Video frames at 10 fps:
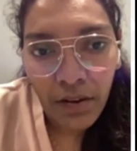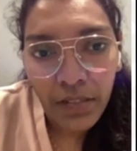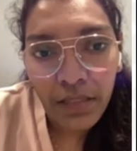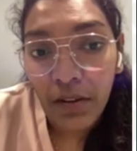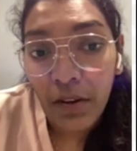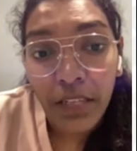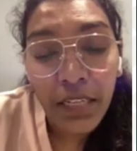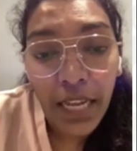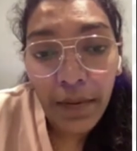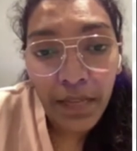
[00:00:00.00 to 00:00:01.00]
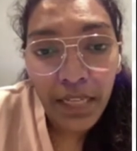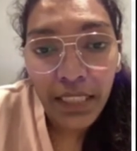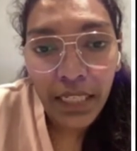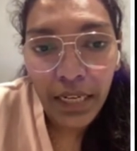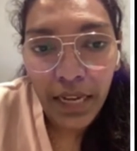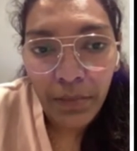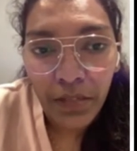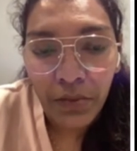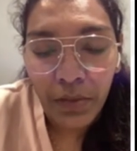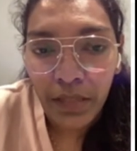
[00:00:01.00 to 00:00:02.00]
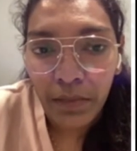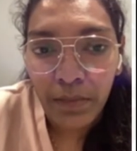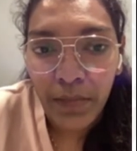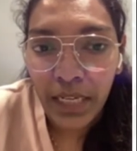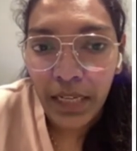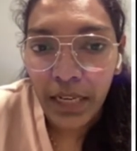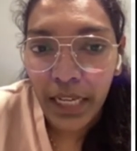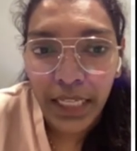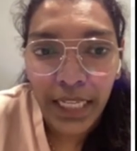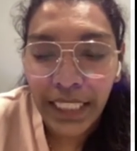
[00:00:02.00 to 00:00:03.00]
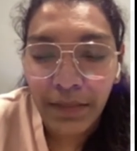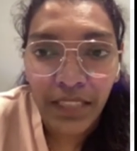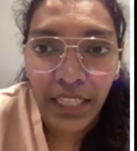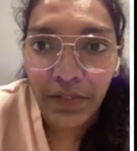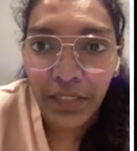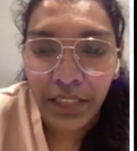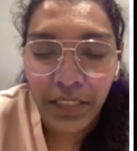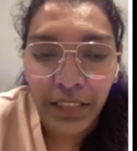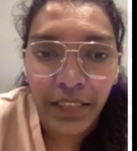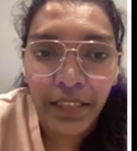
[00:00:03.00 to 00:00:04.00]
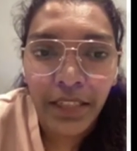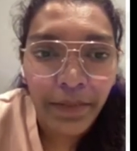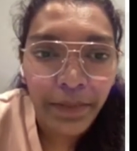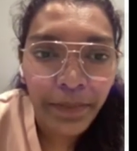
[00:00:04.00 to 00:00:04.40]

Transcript: the content can be easily adapted to other media like SMS services.